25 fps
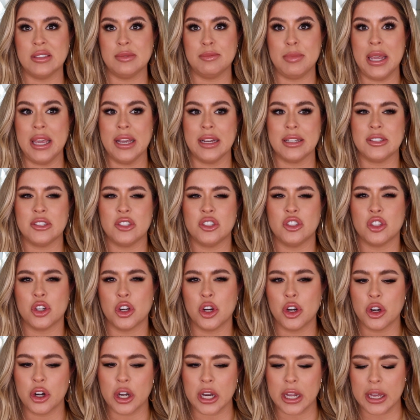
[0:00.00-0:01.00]
being
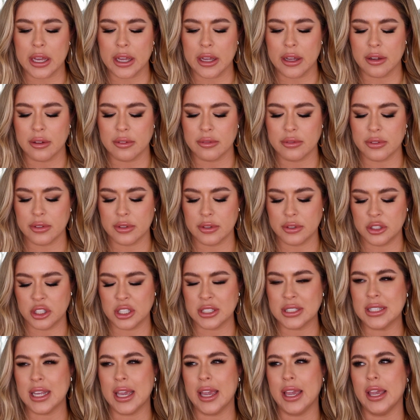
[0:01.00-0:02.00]
assertive.
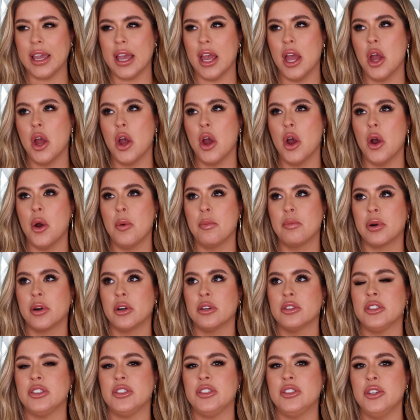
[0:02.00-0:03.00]
Just like
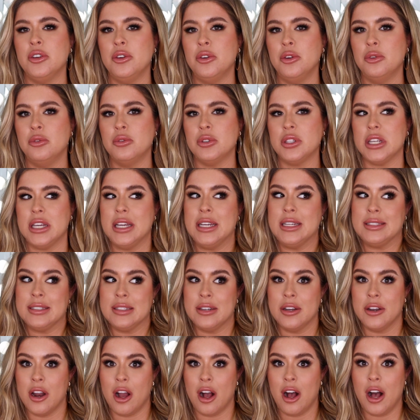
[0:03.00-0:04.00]
pursuit is
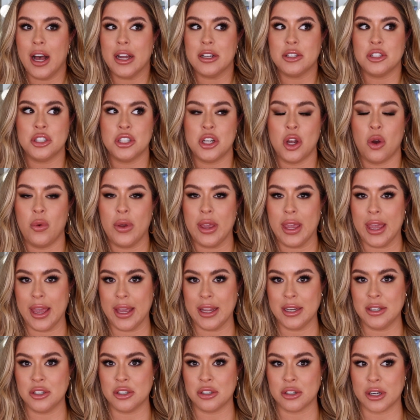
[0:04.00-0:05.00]
not showing
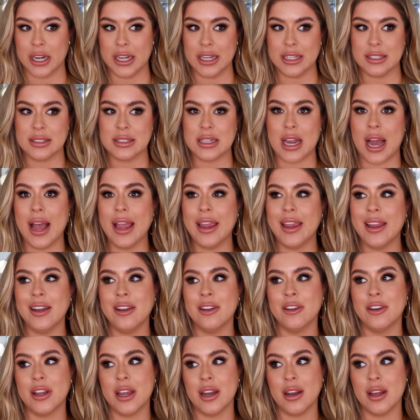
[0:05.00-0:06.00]
interest. I can
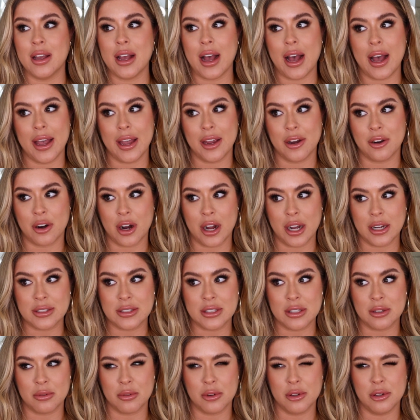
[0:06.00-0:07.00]
look at a guy across
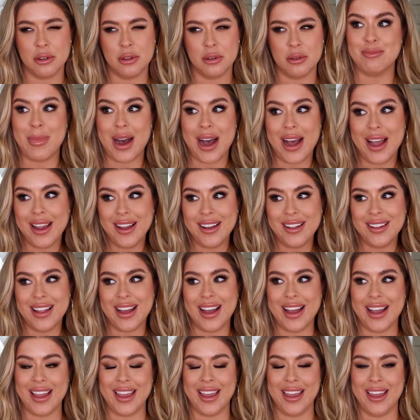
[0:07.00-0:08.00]
the room, smile
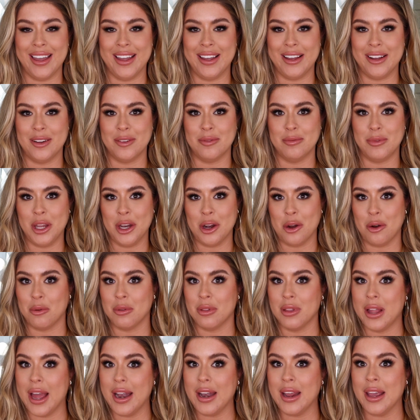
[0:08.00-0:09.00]
at him,
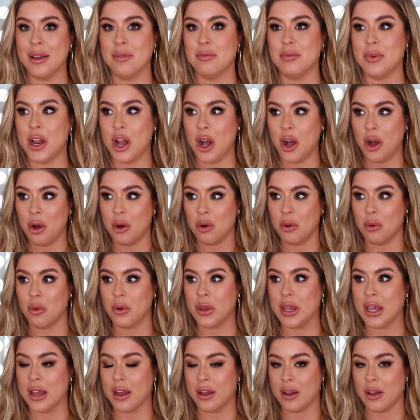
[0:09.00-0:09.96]
let him know